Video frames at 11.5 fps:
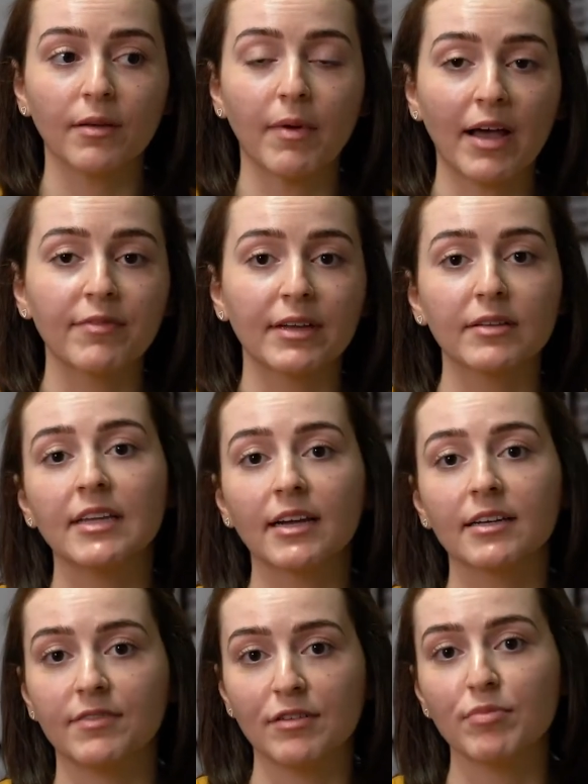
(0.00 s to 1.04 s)
having a
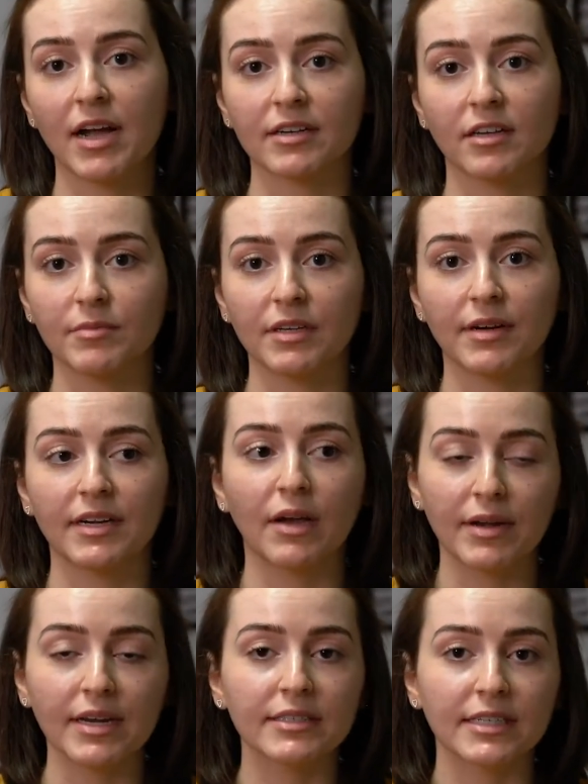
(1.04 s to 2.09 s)
negative impact on me right now.
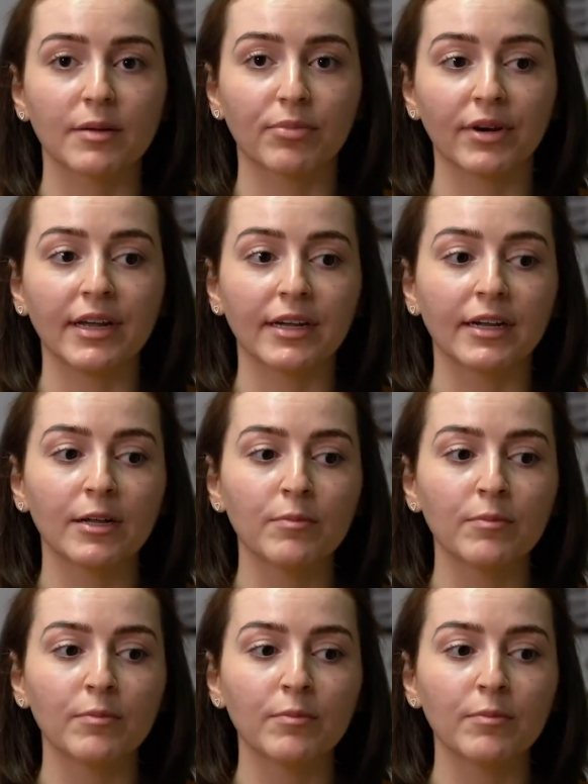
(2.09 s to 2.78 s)
I need to take a break.